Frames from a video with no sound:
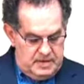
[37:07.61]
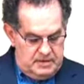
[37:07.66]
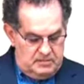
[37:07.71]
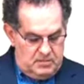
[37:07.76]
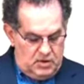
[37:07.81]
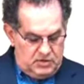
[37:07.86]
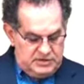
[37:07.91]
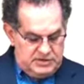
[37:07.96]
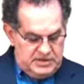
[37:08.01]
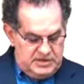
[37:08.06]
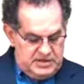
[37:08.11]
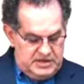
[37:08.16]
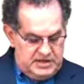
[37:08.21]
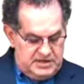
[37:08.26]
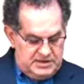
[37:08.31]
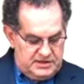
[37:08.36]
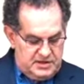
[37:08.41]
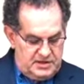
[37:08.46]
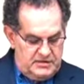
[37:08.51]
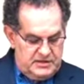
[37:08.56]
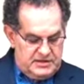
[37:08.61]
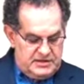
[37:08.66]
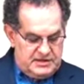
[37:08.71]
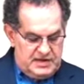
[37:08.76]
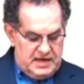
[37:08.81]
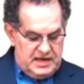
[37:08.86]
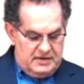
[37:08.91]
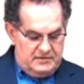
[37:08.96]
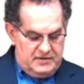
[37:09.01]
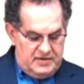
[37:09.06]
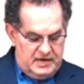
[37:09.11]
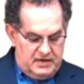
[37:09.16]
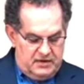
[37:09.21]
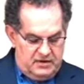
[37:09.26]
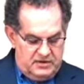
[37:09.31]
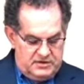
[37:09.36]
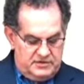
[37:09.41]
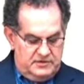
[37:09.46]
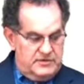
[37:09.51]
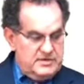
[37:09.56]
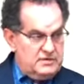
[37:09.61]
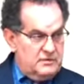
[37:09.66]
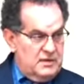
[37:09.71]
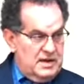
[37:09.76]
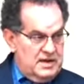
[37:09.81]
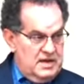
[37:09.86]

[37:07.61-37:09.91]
And Moses did so in the sight of the elders of Israel.